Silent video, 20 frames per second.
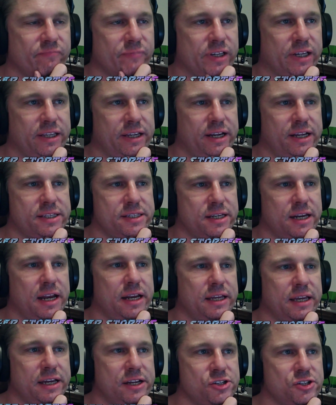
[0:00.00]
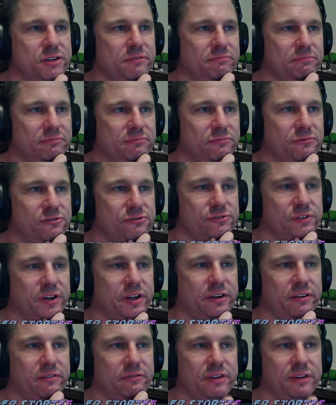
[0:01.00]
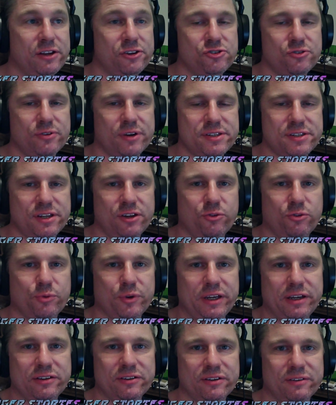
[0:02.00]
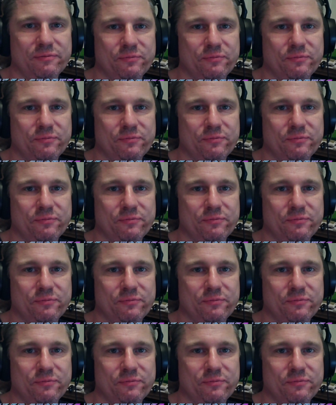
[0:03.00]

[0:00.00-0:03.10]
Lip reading: I think it's an engaging, fun, interesting read.